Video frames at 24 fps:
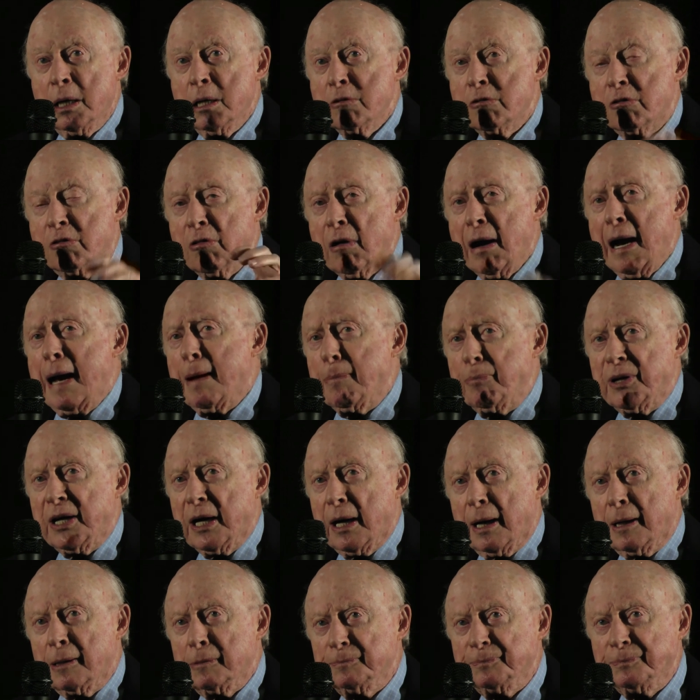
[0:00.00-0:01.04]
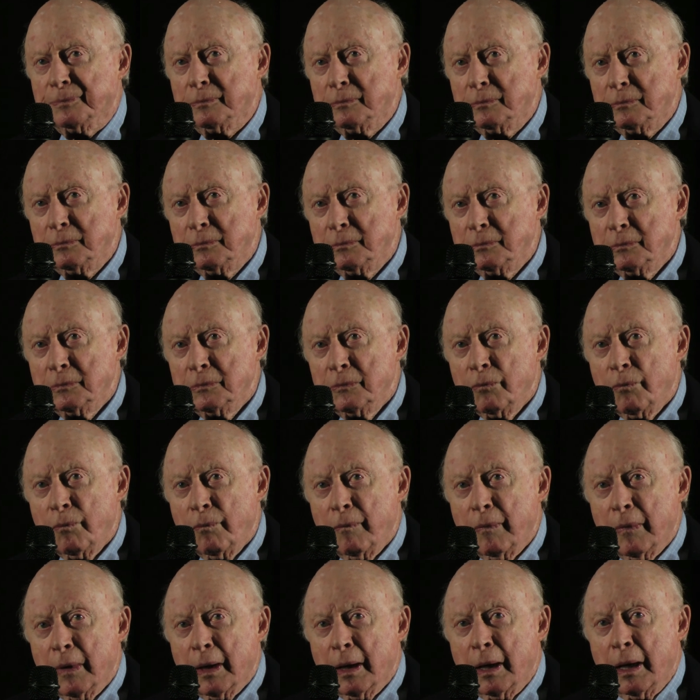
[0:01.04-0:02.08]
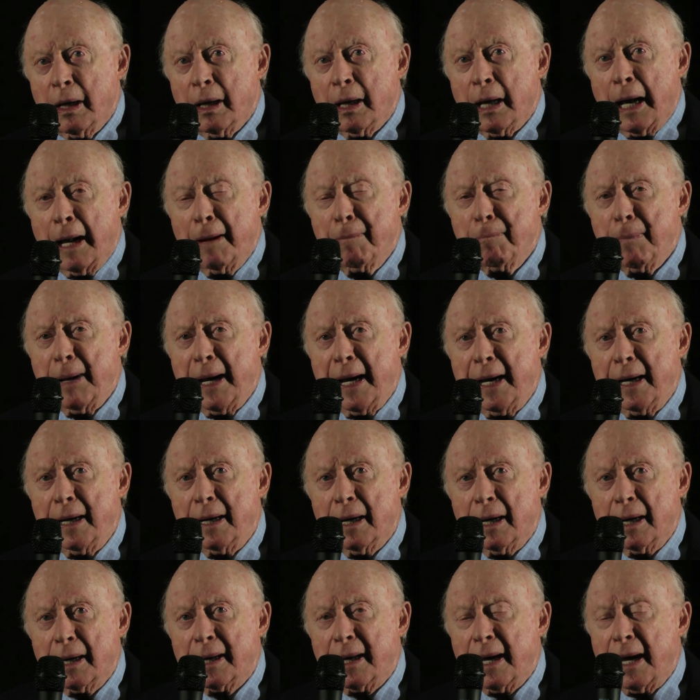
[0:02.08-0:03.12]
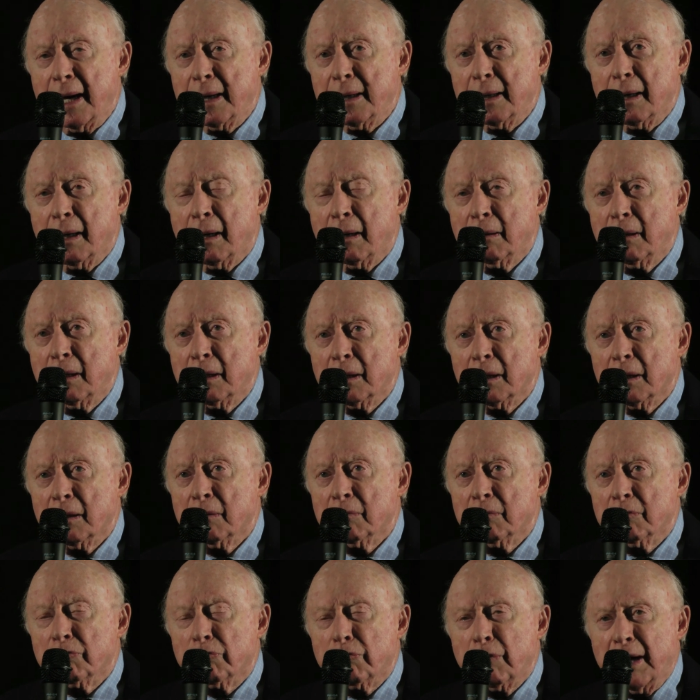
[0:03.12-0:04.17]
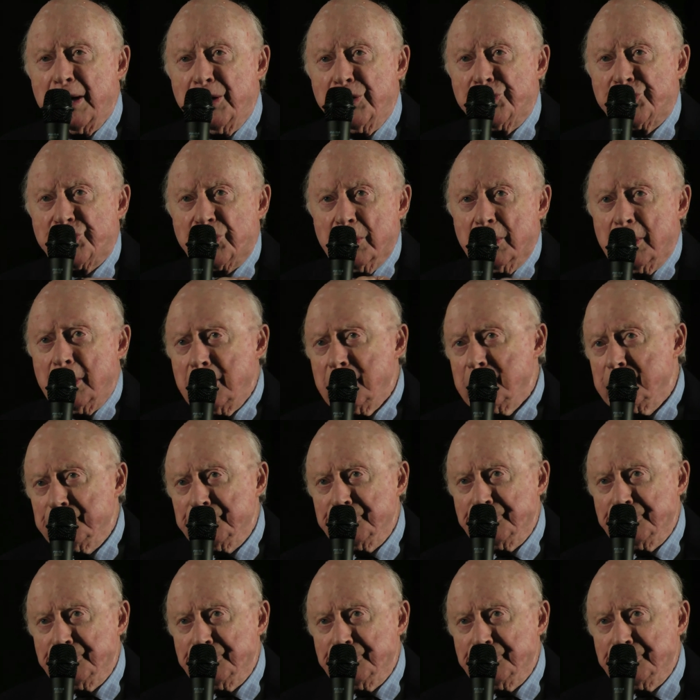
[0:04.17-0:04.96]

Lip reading: Grabbed her and made her get a little razor